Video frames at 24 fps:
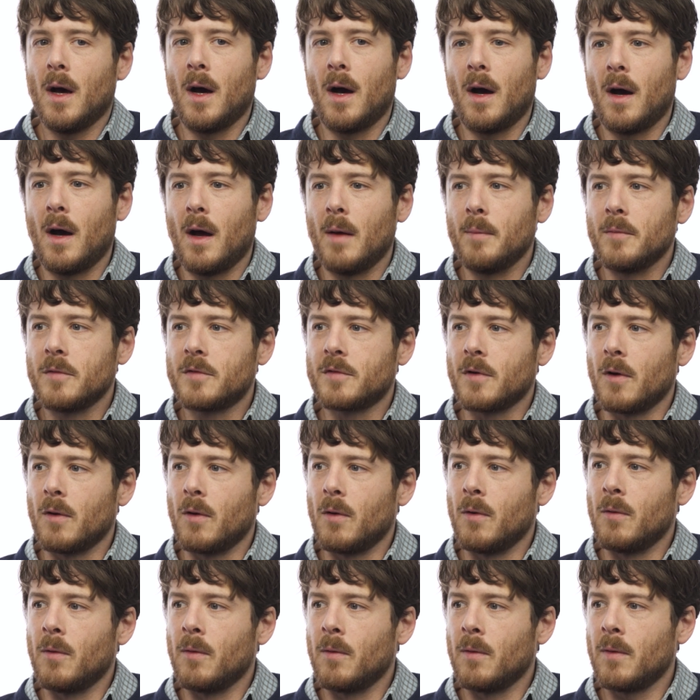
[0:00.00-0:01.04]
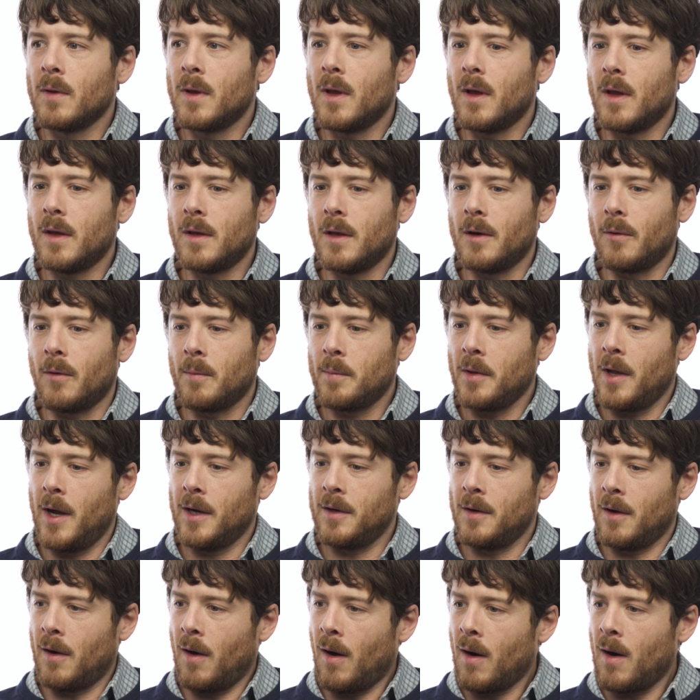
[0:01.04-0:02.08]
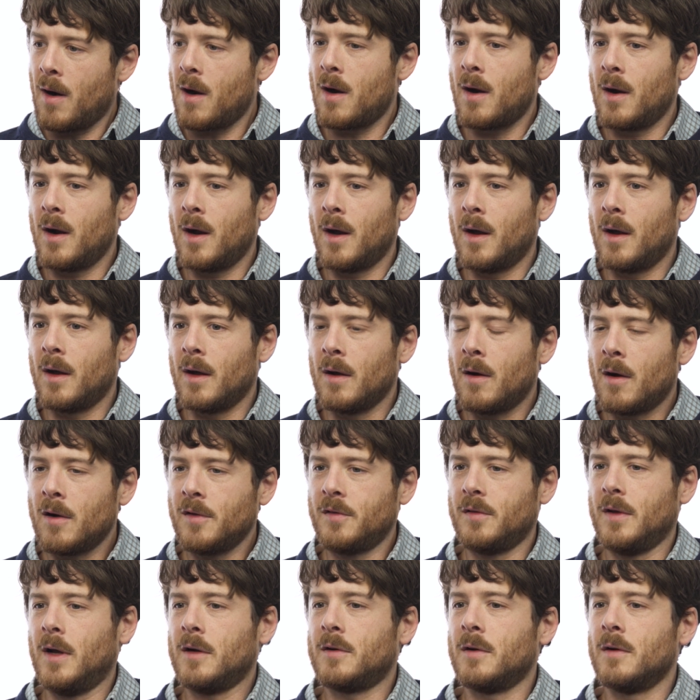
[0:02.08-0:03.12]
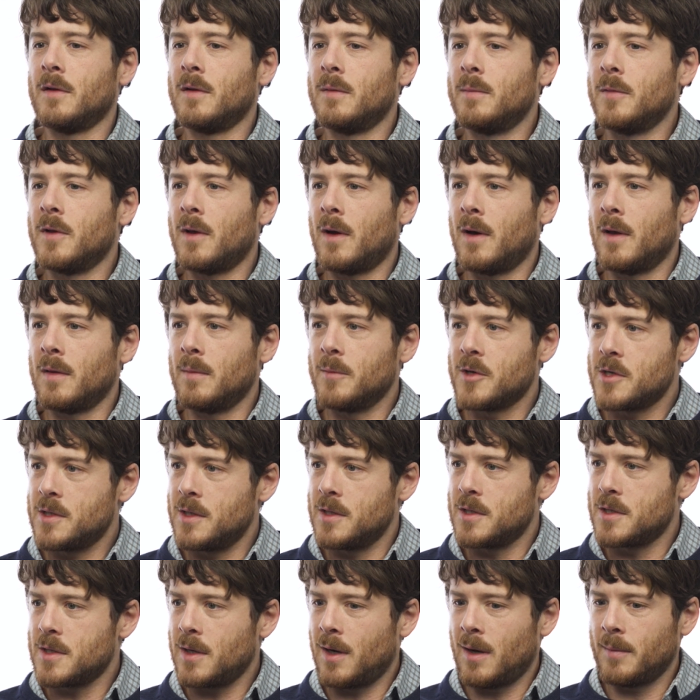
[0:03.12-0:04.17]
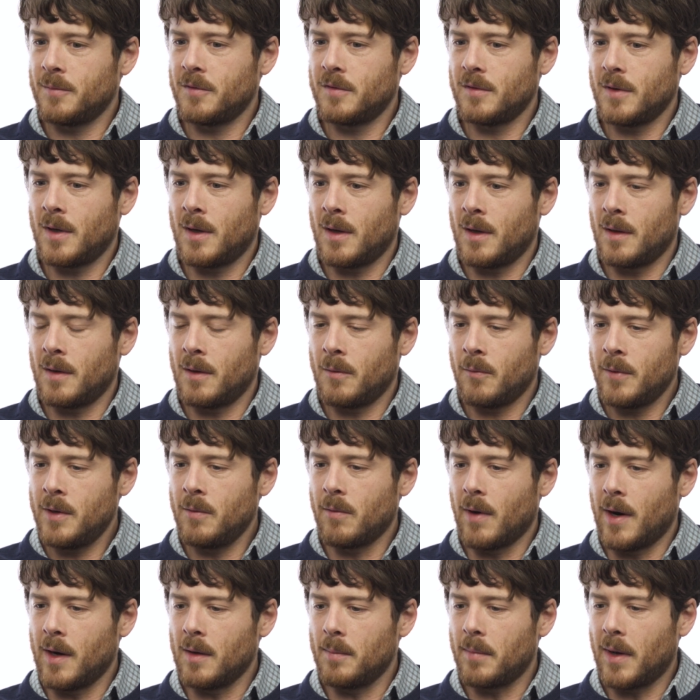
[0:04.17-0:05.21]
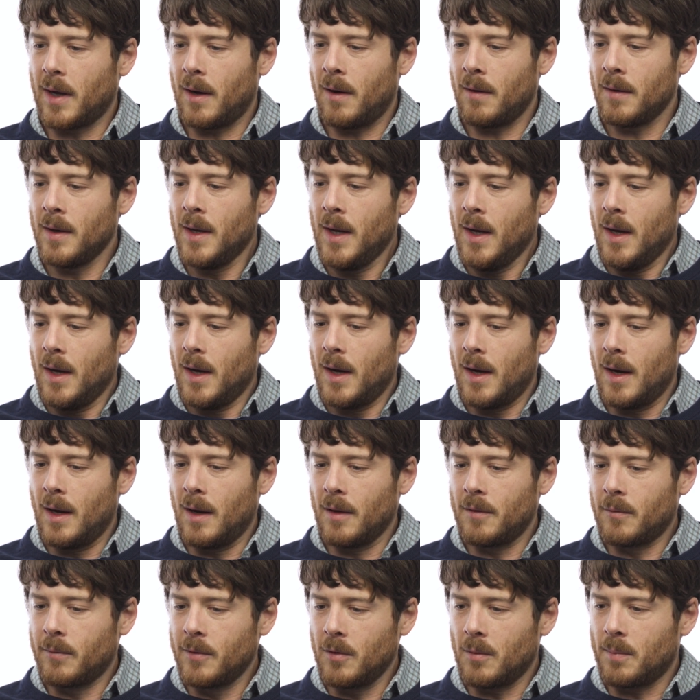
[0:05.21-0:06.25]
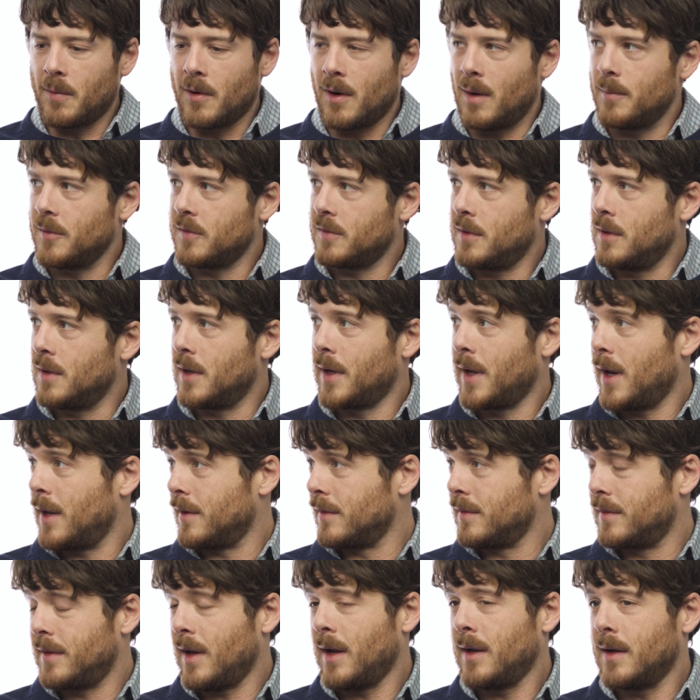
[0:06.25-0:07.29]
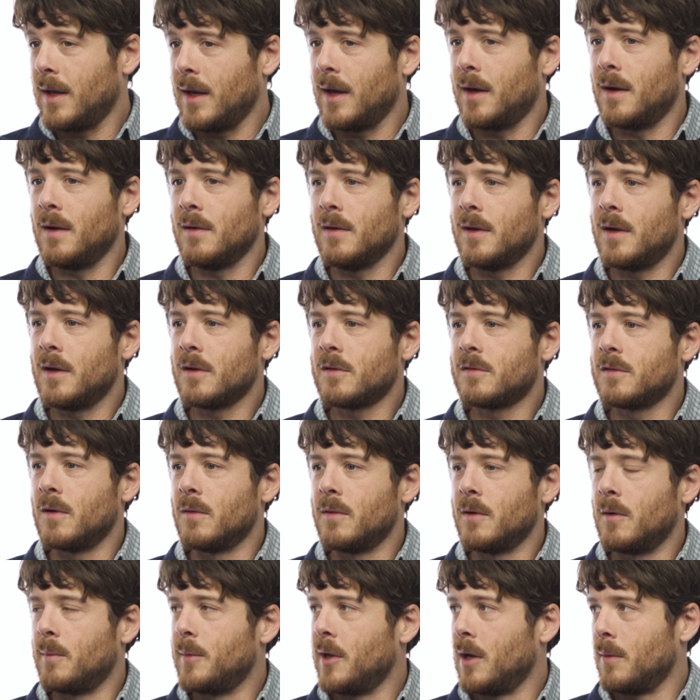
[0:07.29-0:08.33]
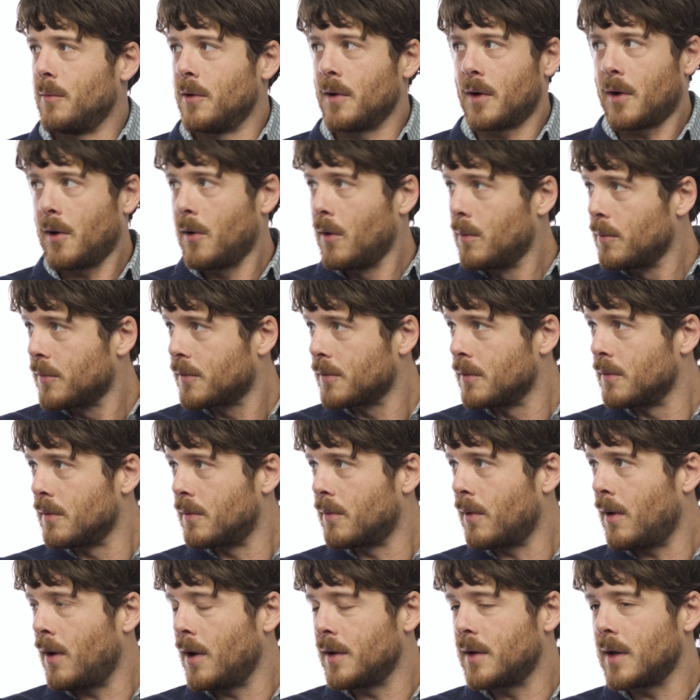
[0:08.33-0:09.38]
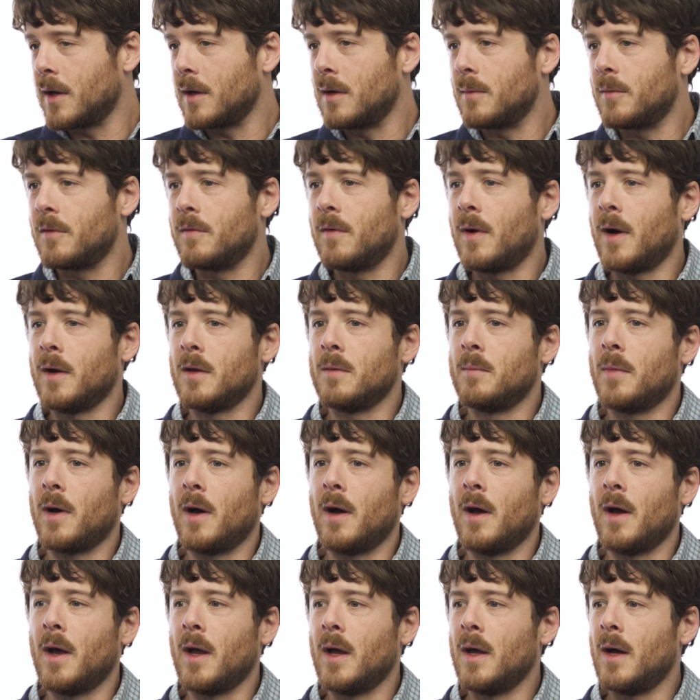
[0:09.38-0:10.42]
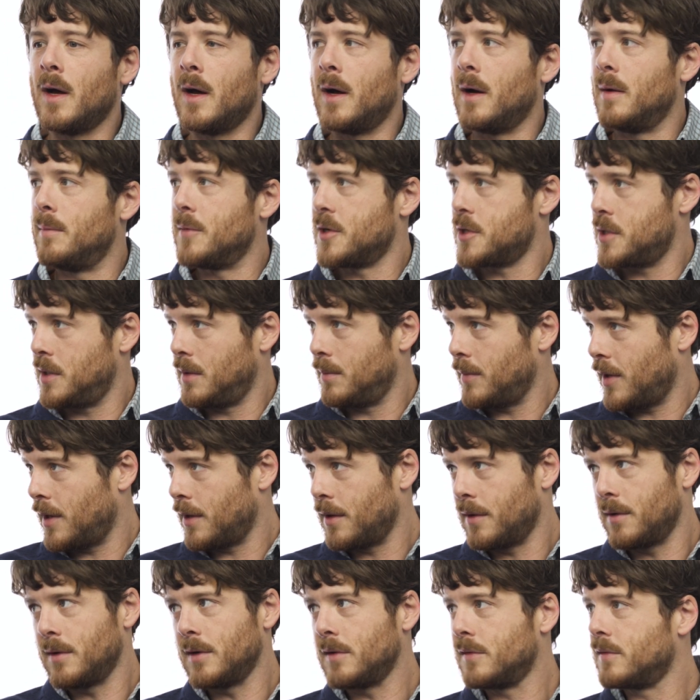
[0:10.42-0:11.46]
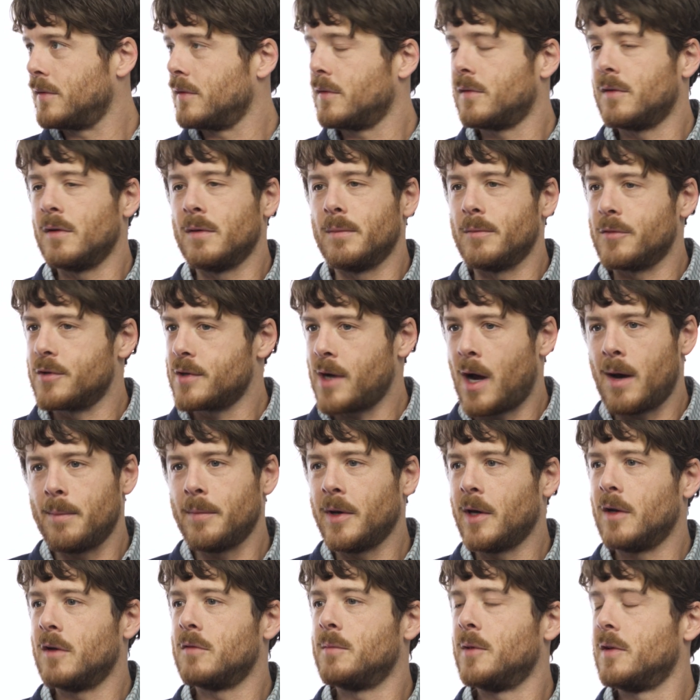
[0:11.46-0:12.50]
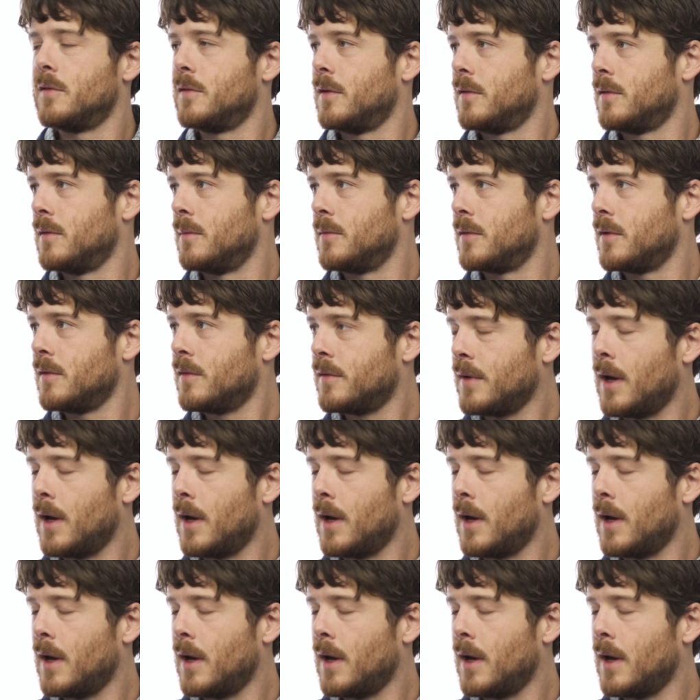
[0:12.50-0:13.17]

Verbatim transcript: Um, so, you know, applied to our, uh, our sector, the, uh, the machine shops uh, that we write about, uh, the real promise here again is data analytics. So they'll be able to comb through the raw data provided by uh, machine monitoring systems, shop management systems, et